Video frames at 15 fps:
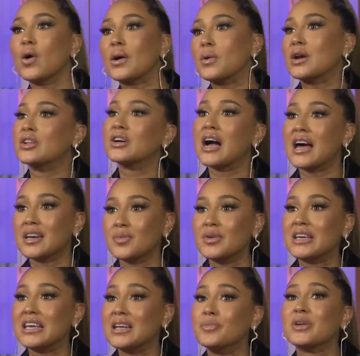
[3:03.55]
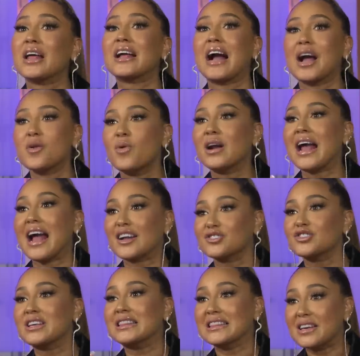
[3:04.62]
oh, I want to look hot in a bikini, but like, I want to
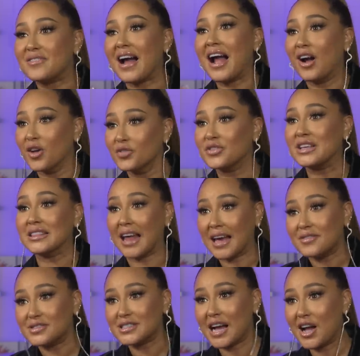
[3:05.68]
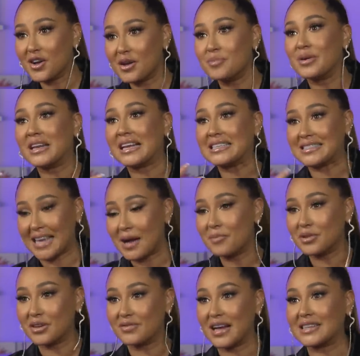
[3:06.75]
actually live a healthy lifestyle yeah. and be an
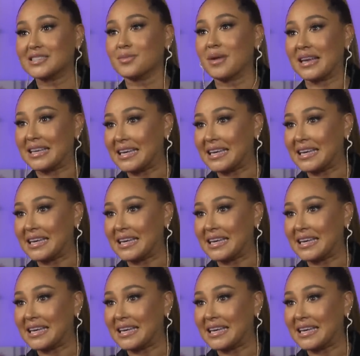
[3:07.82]
example of that to my